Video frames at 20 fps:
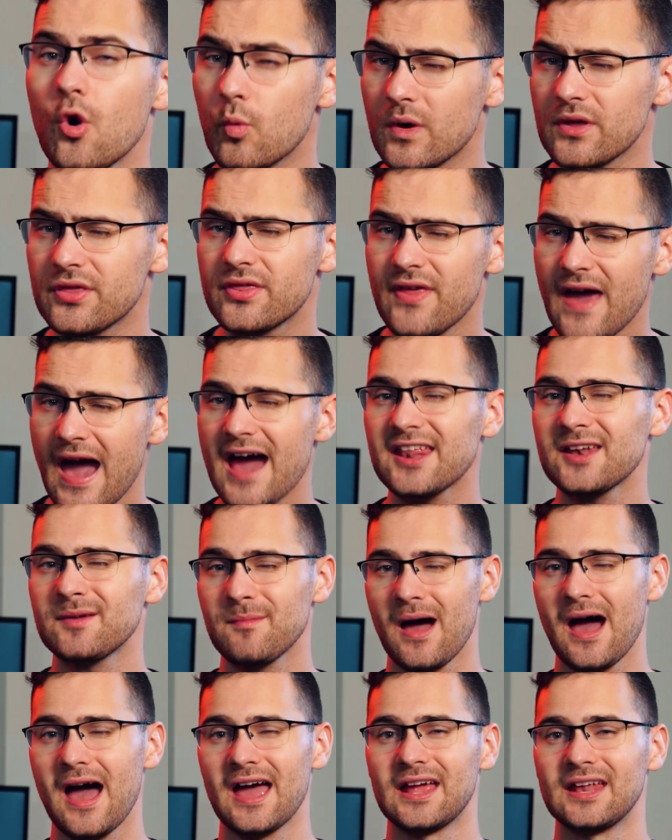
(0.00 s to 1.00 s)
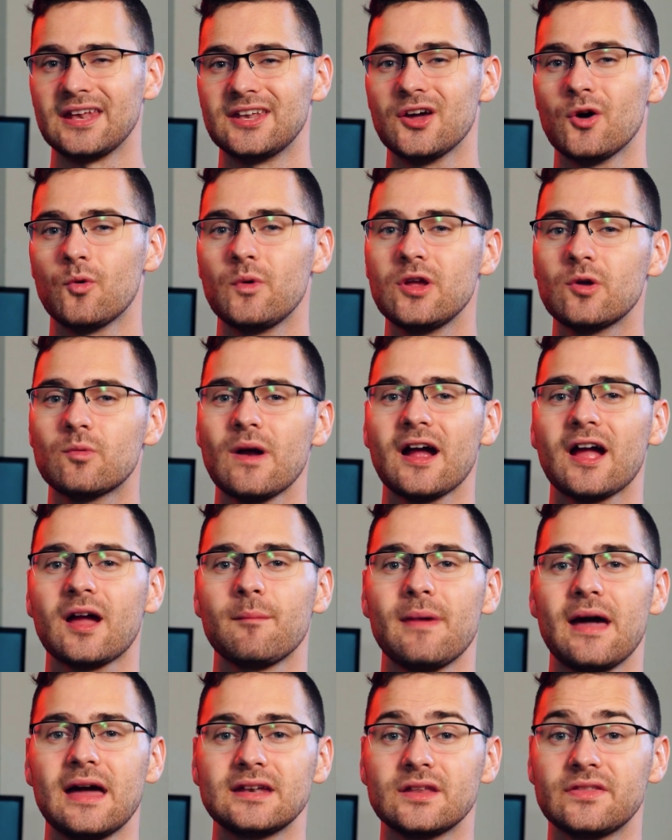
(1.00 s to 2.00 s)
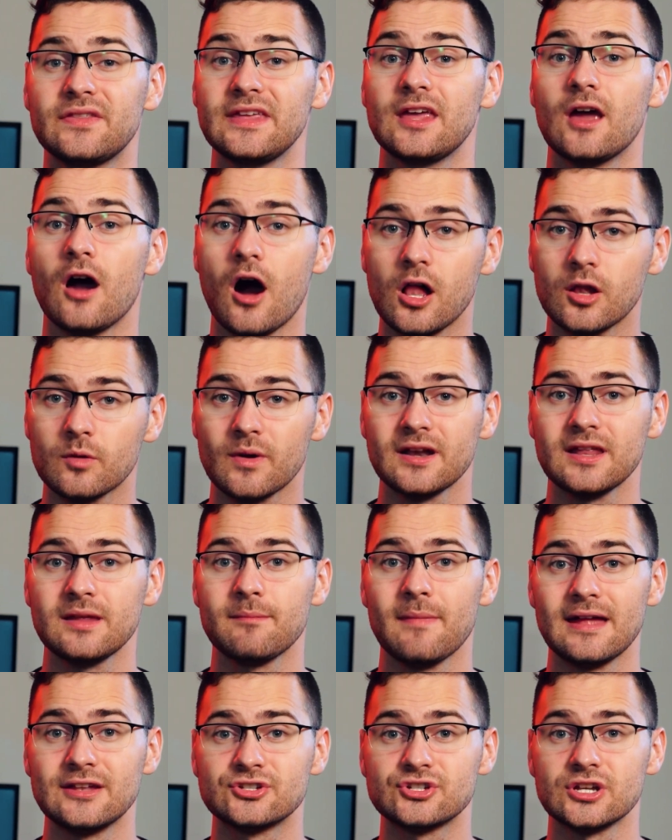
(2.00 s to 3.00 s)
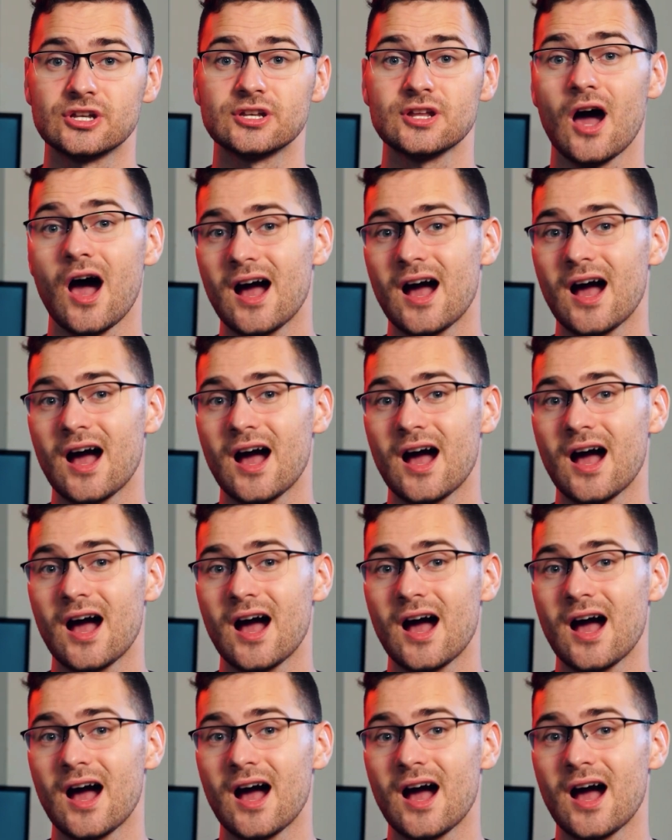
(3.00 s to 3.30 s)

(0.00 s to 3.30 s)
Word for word: With that in mind, we recommend the already mentioned